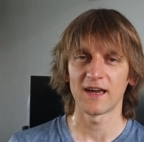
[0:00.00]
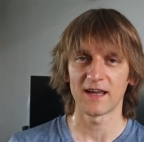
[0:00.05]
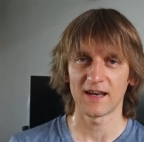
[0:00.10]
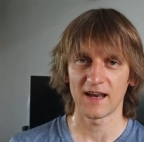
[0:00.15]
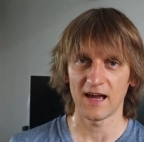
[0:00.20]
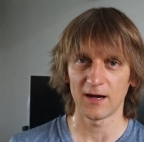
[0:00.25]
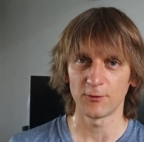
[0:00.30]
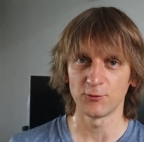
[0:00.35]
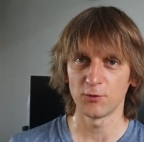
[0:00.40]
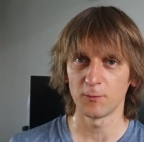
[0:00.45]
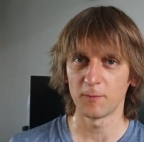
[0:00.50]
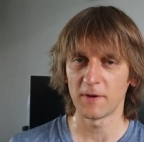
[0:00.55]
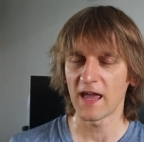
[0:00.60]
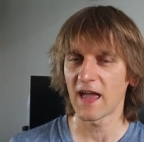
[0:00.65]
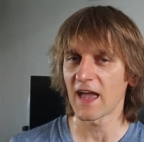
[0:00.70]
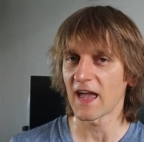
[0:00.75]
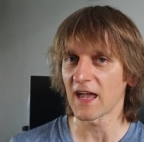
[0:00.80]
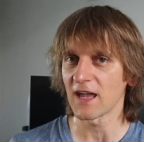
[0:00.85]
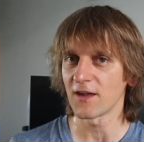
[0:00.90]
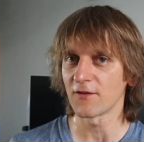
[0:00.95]
and how to
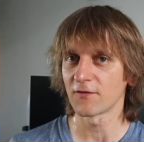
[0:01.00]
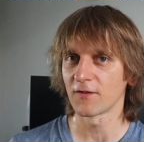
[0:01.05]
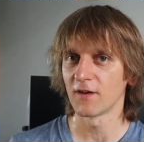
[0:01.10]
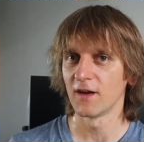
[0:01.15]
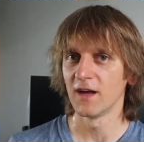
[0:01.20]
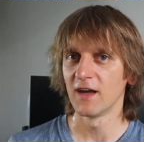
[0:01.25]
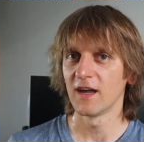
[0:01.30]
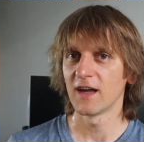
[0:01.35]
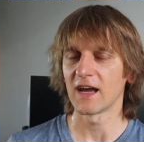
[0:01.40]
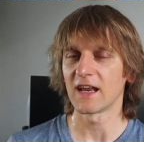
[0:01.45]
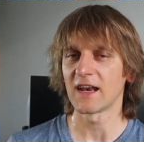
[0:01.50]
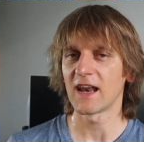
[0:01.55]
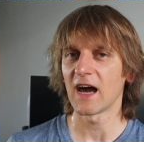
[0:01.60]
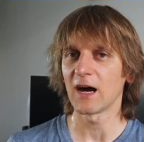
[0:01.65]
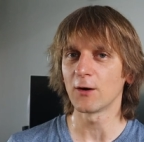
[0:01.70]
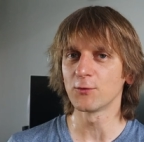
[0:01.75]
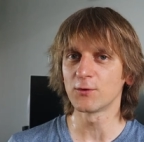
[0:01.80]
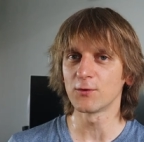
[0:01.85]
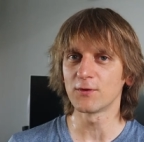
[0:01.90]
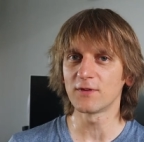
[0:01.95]
behave and
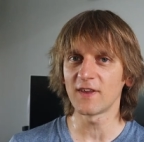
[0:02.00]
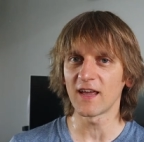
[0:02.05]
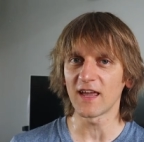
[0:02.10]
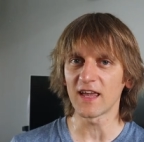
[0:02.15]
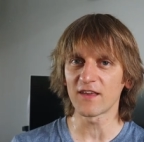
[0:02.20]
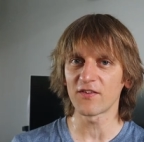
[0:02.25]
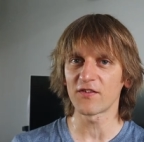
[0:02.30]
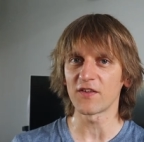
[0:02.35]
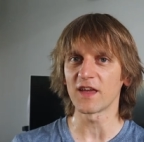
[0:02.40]
how to take